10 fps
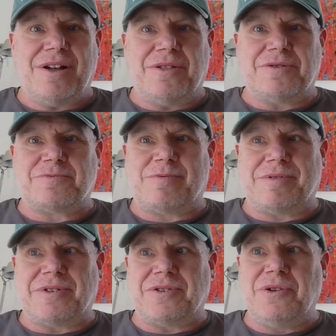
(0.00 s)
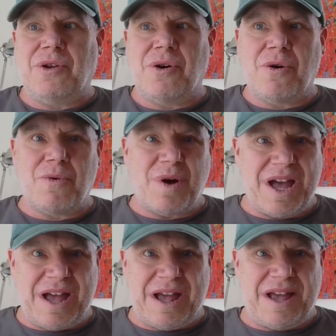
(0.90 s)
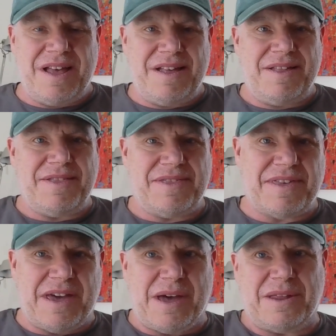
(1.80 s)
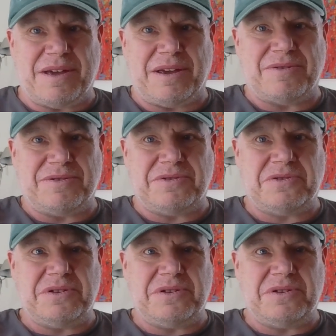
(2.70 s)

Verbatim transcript: there's probably no way that I could